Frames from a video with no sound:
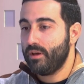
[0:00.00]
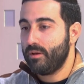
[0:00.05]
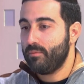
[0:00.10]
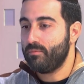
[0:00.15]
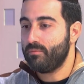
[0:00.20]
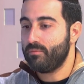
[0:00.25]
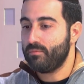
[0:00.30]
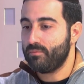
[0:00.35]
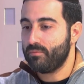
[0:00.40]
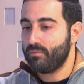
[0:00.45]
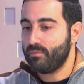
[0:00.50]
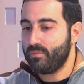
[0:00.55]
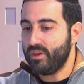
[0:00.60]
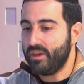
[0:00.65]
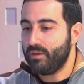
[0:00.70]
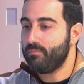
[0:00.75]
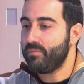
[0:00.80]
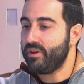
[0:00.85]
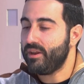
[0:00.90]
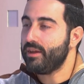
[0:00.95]

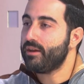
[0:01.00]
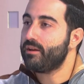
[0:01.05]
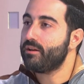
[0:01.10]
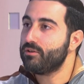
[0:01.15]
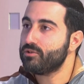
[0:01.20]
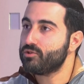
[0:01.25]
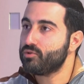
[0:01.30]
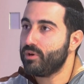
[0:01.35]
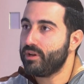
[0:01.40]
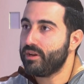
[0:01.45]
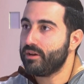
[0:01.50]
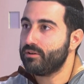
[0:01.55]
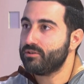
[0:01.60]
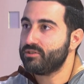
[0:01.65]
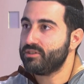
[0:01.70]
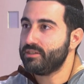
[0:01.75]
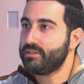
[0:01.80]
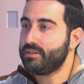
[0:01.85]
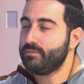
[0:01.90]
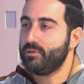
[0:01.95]
being very close to an
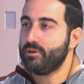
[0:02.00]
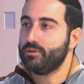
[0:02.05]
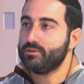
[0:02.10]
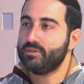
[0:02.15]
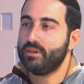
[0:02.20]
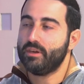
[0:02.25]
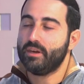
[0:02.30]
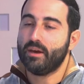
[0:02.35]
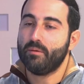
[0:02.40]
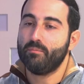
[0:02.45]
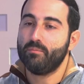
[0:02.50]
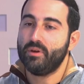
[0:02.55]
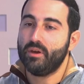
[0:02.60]
ecosystem because they can